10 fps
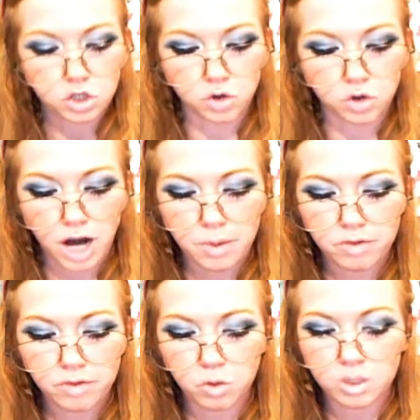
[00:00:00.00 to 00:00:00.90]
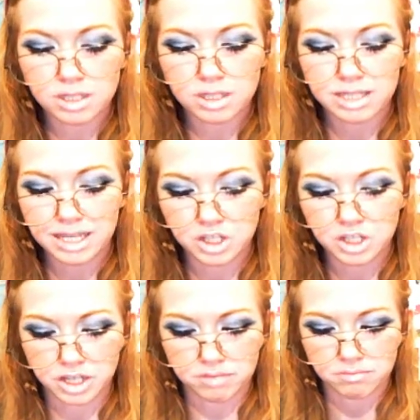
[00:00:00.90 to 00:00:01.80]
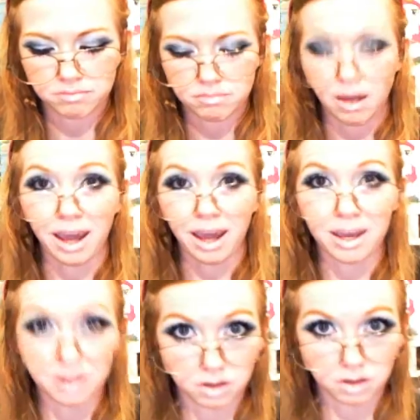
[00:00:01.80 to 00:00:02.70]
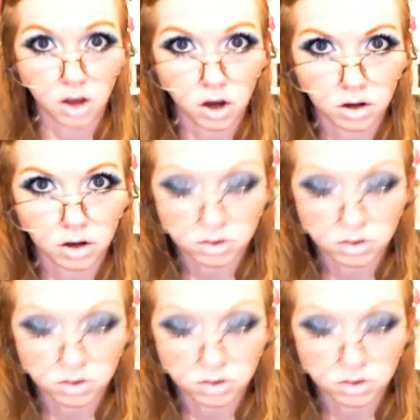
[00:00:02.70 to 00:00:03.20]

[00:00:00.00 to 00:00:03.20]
grab everyone's attention and lungs.